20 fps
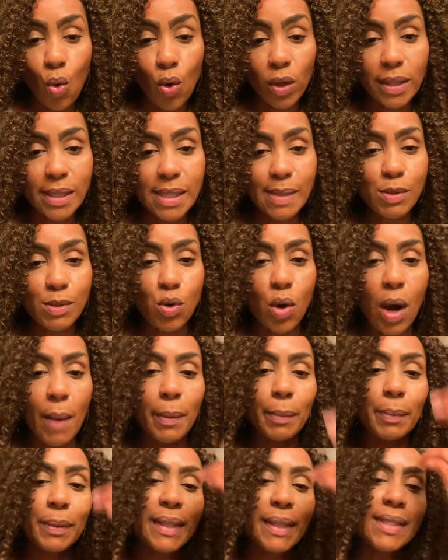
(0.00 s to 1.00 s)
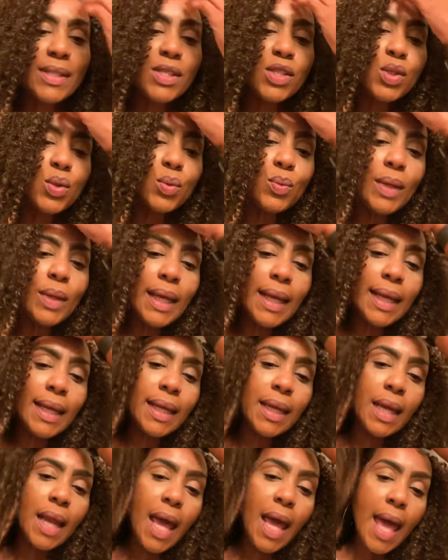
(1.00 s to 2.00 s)
subscriber, please tune
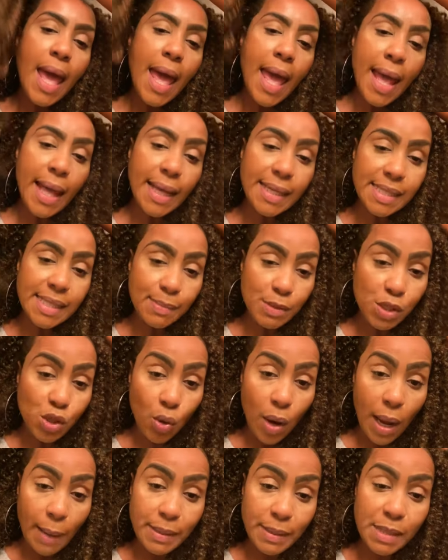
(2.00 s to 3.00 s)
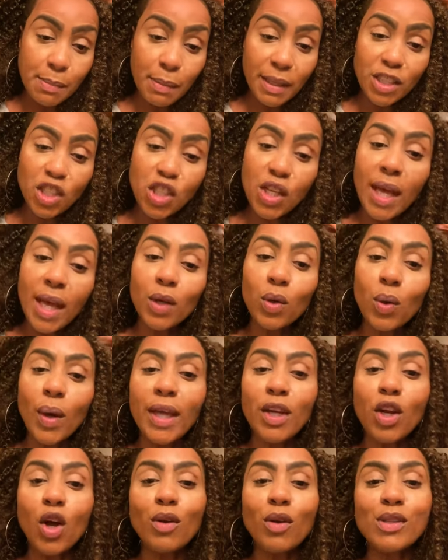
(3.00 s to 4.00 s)
in and subscribe to my channel. And
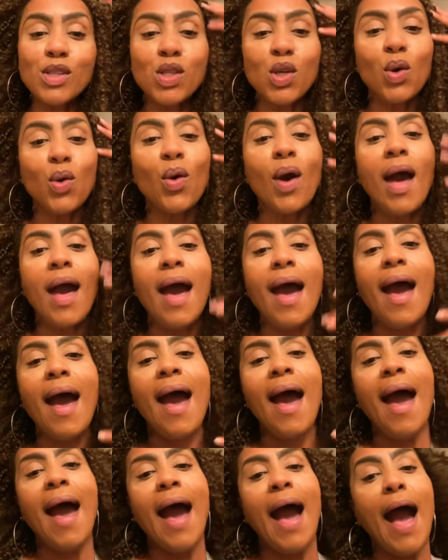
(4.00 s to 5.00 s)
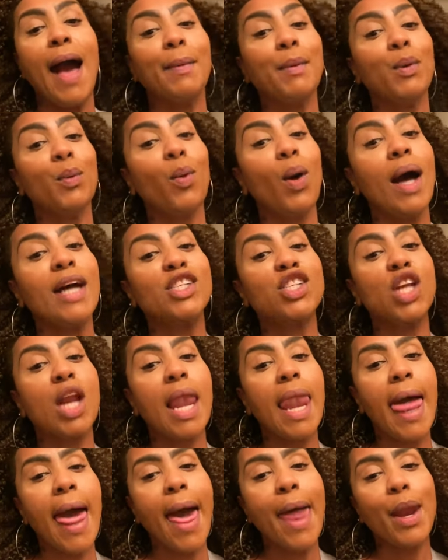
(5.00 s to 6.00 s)
also, I've been watching a
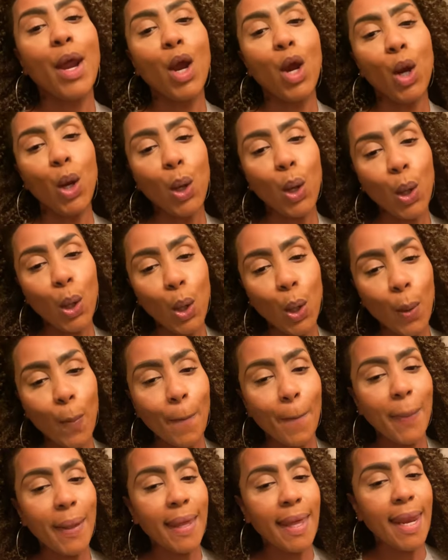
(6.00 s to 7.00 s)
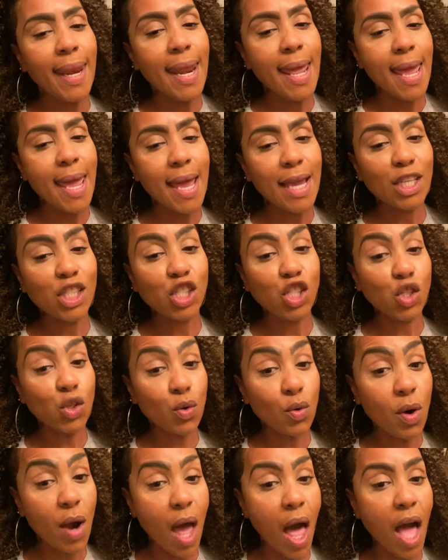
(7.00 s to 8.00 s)
lot of Urban
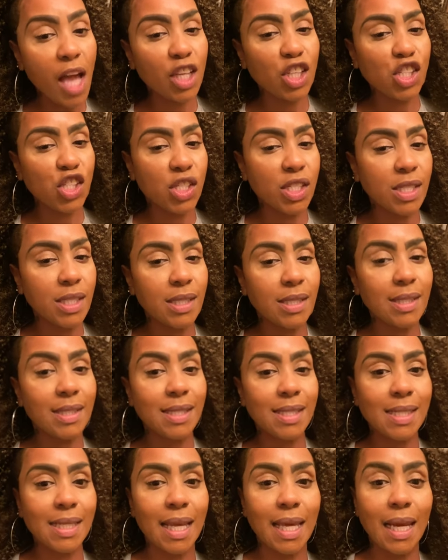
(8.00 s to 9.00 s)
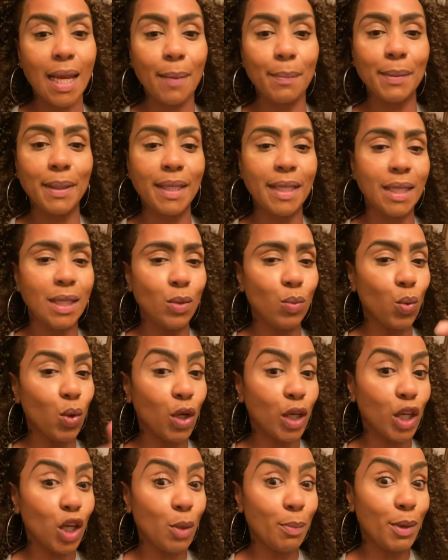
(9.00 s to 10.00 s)
Extractions. And I've been
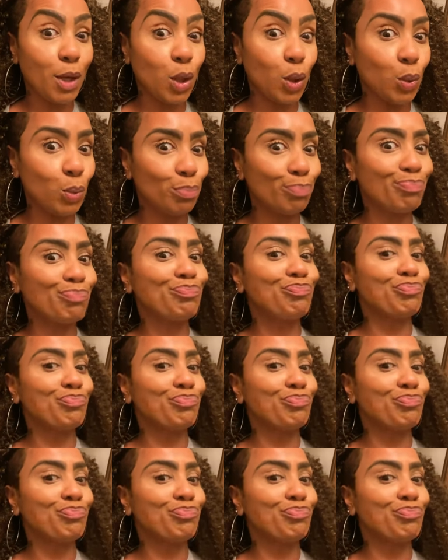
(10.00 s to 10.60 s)
working on my own